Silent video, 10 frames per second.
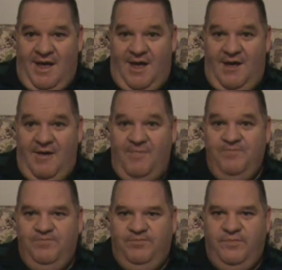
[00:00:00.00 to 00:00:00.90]

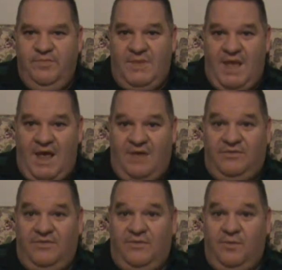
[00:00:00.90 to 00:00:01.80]

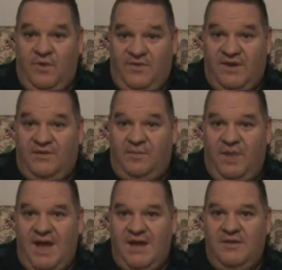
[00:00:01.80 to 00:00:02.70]
As we've
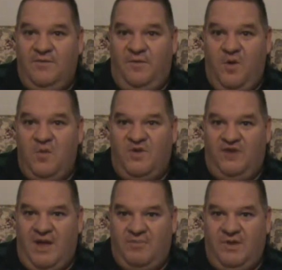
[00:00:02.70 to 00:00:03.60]
explained in former
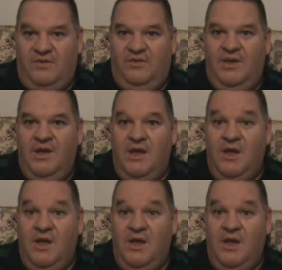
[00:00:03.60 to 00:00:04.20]
chapters,